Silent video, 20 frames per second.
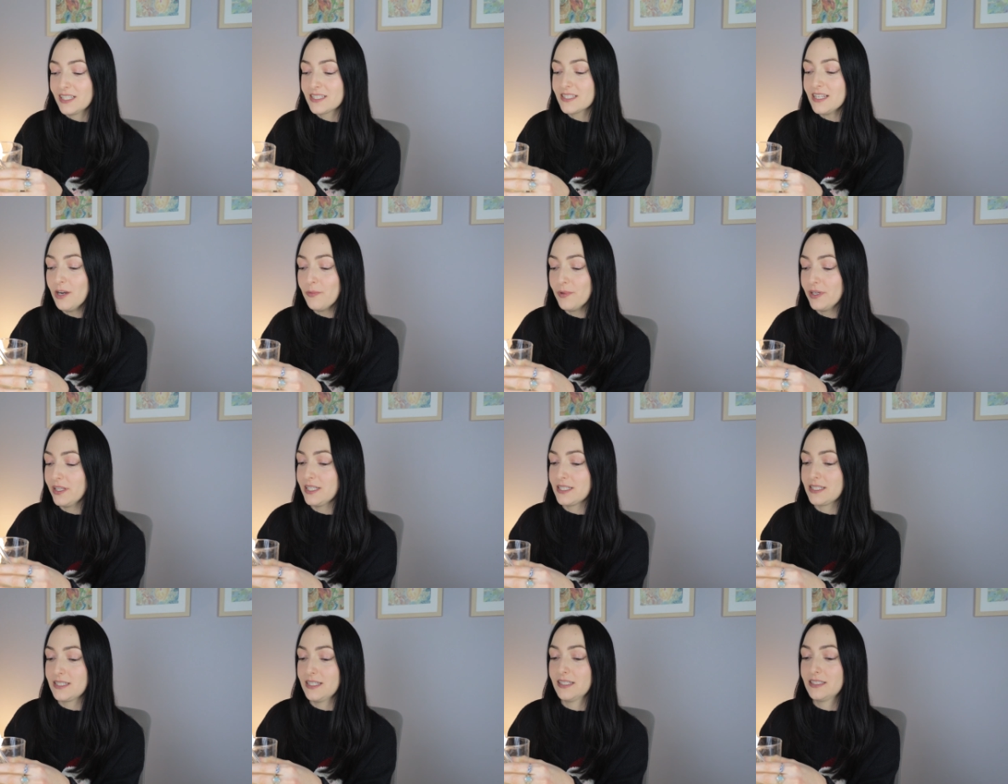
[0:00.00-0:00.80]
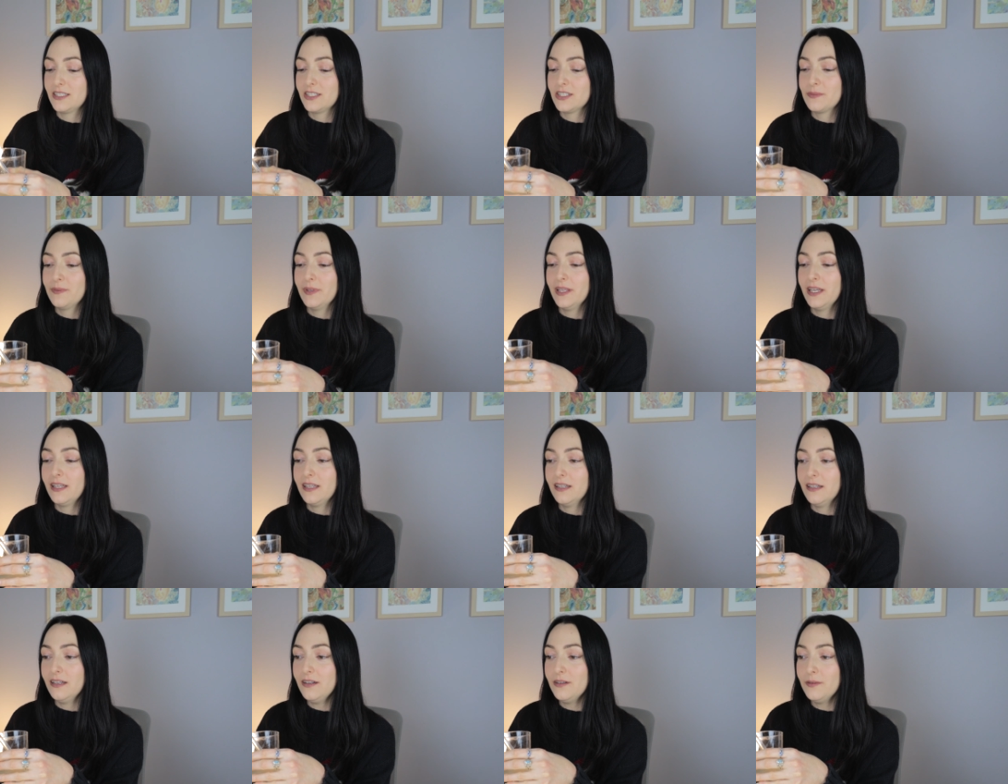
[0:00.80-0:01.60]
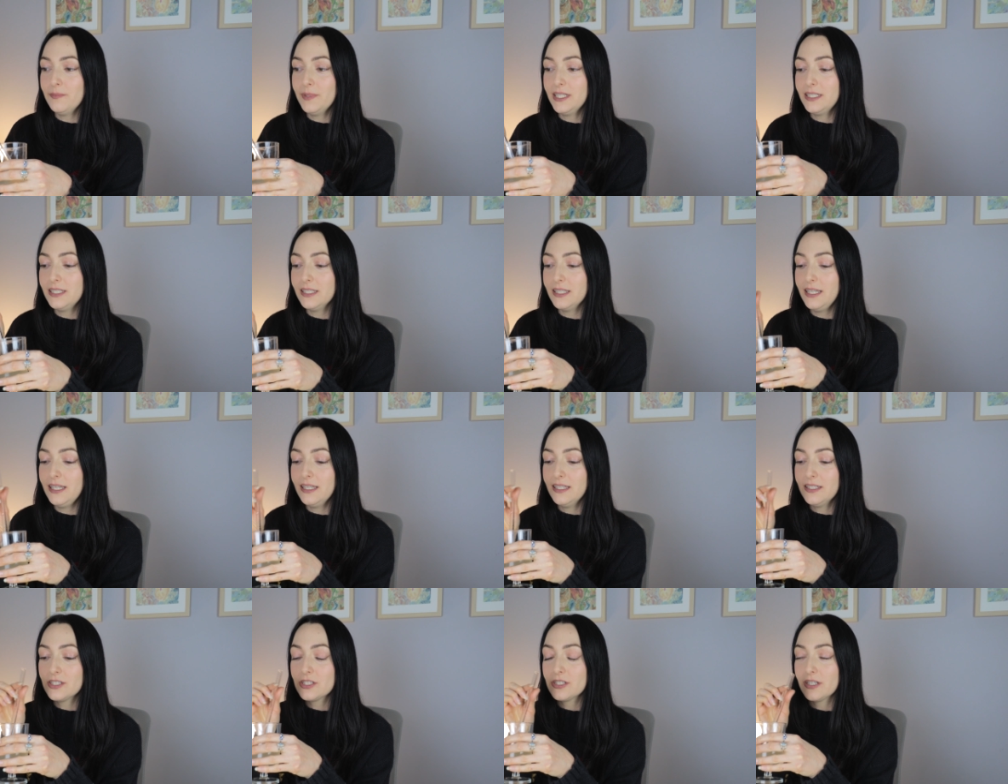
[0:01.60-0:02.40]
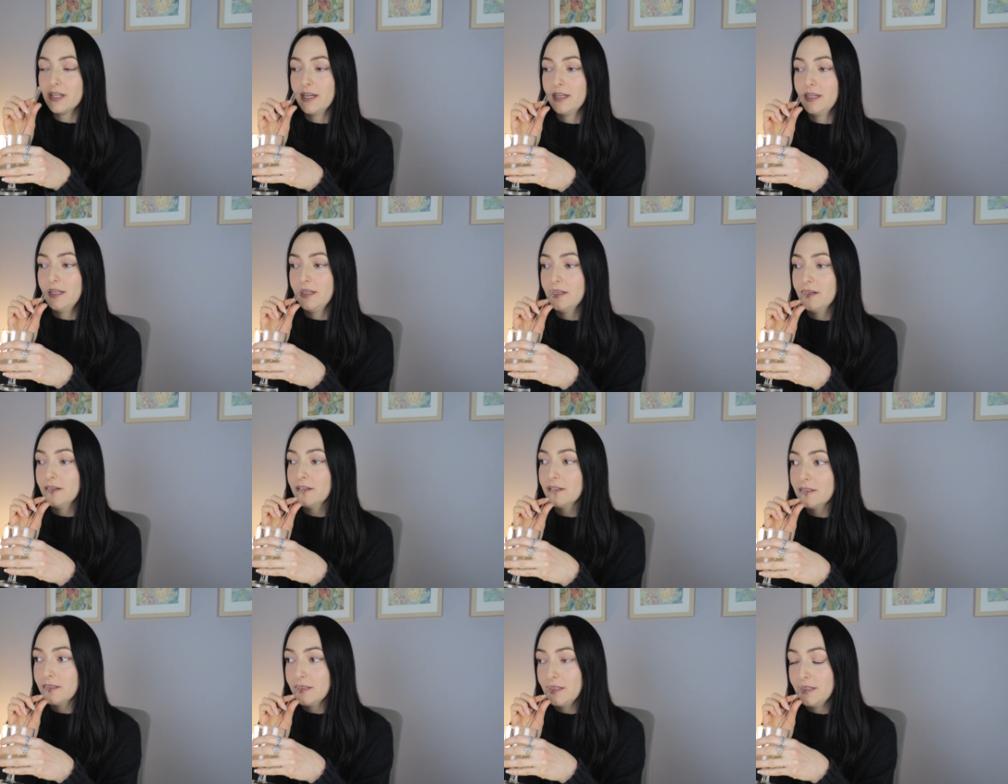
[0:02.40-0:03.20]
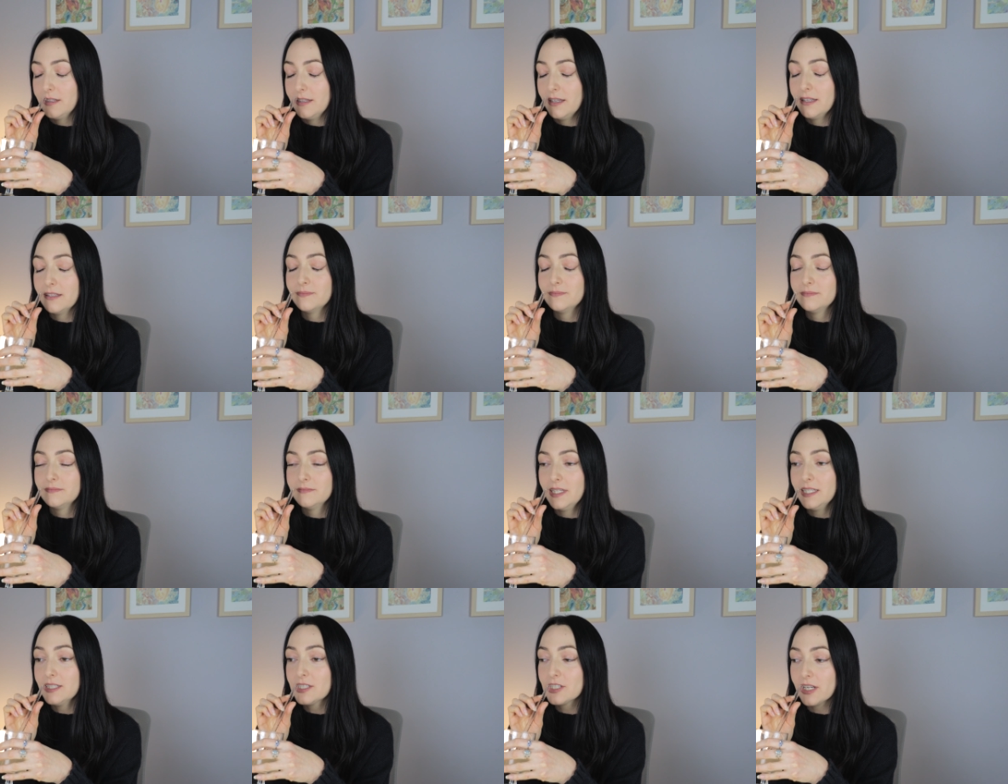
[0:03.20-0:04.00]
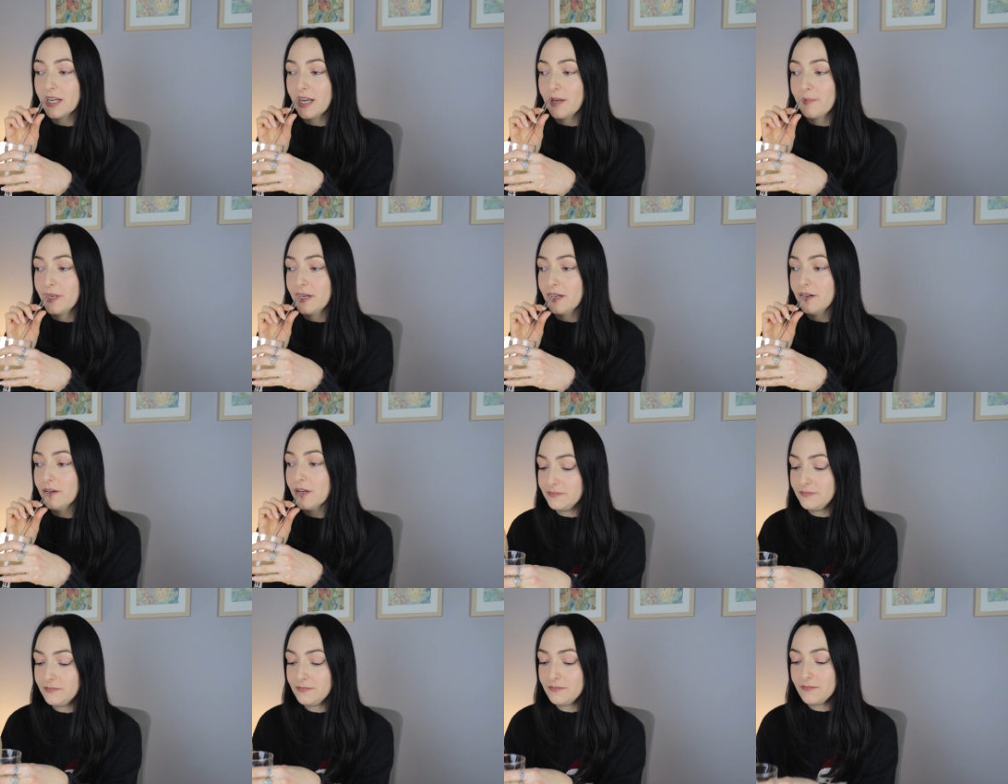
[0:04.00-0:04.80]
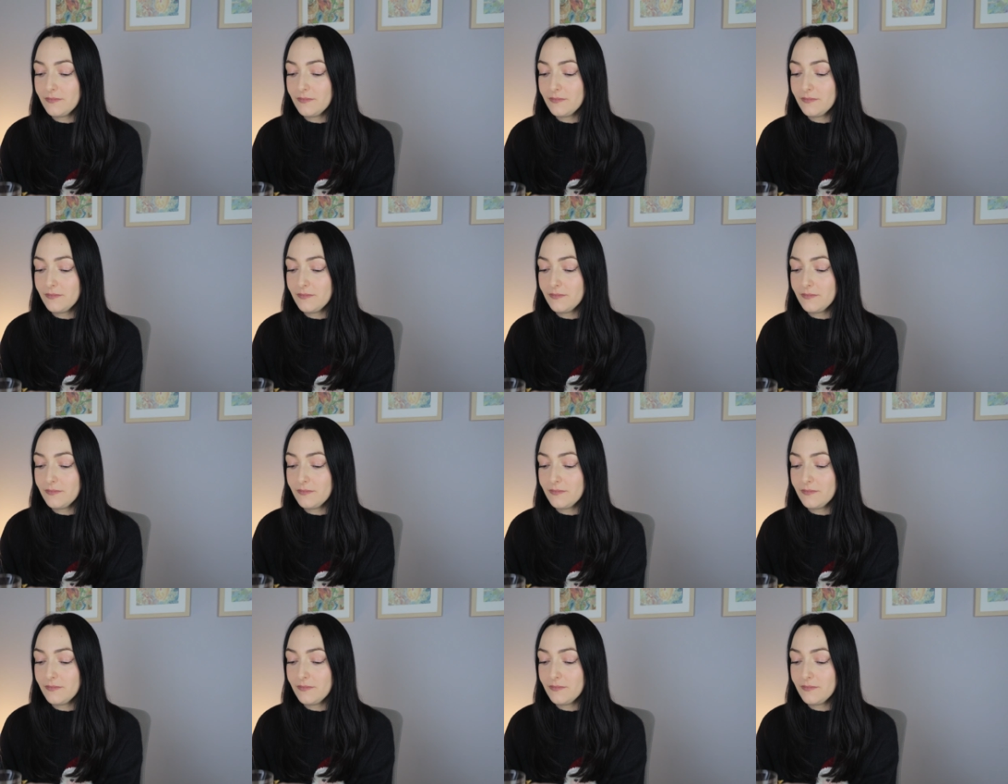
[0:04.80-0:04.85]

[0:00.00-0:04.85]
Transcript: It's not realistic to just be like, oh, I'm going to delete Instagram, you know? Instagram, you know?